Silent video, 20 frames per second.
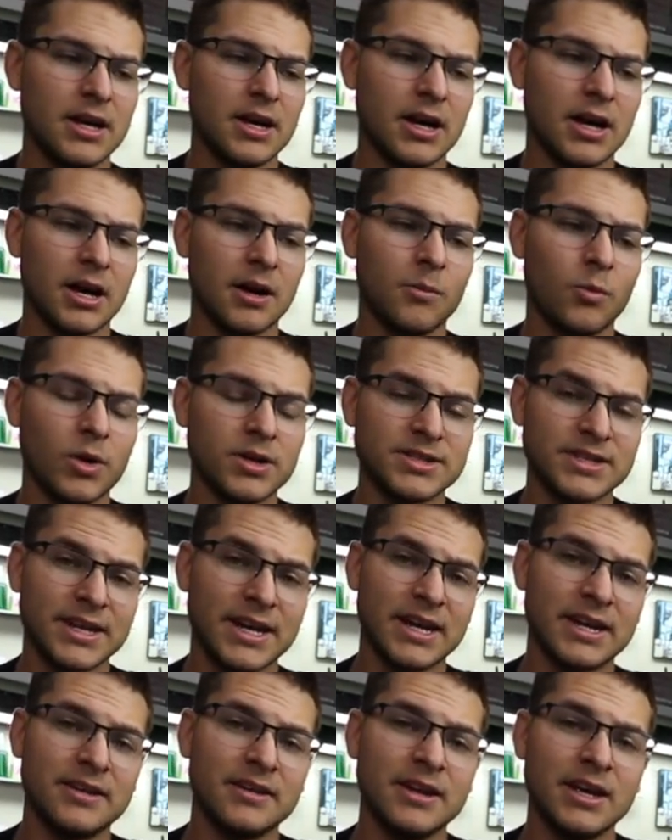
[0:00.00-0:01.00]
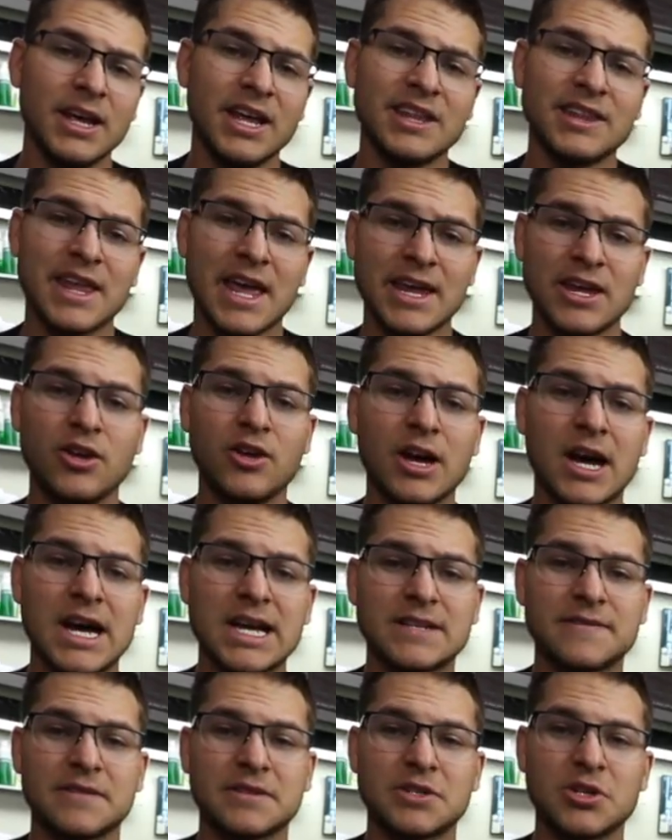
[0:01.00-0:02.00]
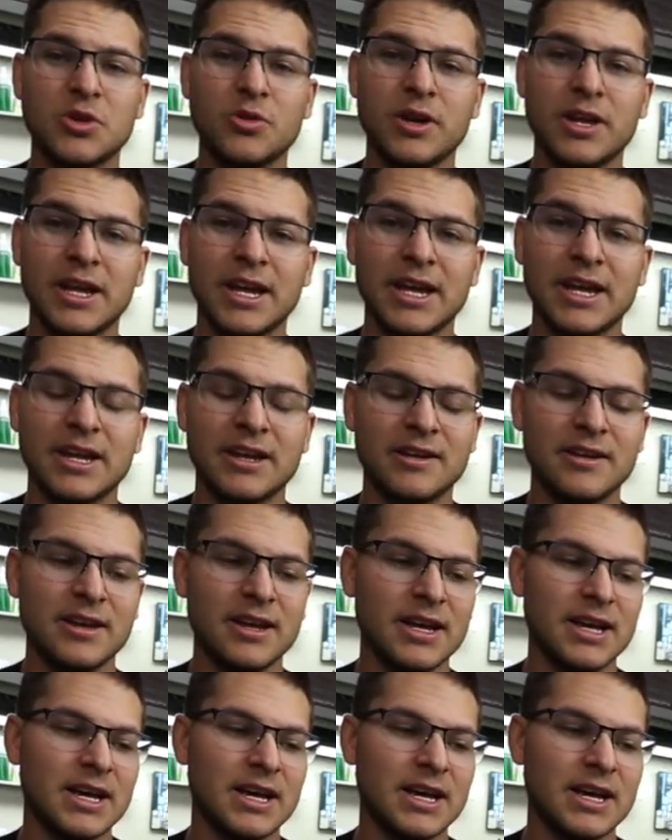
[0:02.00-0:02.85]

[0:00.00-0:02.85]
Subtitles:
Once again, thank you guys for tuning in.